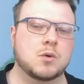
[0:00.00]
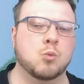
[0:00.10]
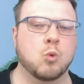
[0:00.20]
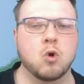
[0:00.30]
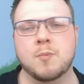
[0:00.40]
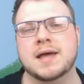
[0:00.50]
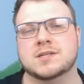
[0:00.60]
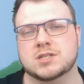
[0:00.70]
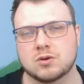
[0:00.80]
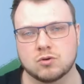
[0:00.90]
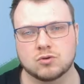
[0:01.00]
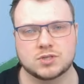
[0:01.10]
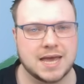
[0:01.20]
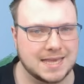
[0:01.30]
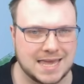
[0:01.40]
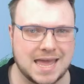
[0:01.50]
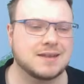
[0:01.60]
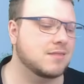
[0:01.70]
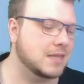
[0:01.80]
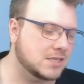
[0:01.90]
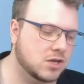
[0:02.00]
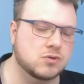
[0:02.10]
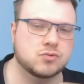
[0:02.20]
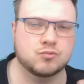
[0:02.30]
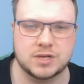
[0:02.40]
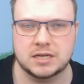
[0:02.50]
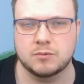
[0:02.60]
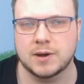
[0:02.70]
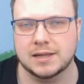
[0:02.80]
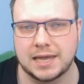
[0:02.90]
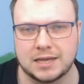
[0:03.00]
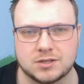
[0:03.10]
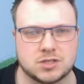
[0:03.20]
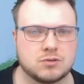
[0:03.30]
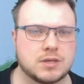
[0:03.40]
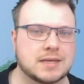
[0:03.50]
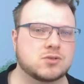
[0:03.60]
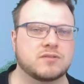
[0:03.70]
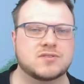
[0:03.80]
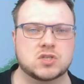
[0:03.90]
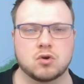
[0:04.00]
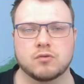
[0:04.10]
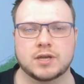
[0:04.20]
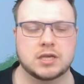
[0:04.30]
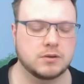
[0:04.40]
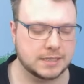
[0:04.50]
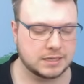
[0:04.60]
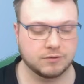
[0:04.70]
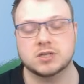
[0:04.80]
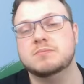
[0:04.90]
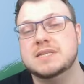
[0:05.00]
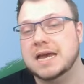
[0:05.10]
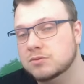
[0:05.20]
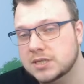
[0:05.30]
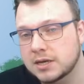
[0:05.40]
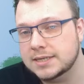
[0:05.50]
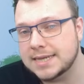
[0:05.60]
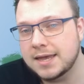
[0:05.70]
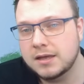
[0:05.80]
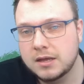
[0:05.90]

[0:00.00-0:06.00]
Warband and Horde. Again, this goes really well into that sort of scoring unit. There are some downsides here.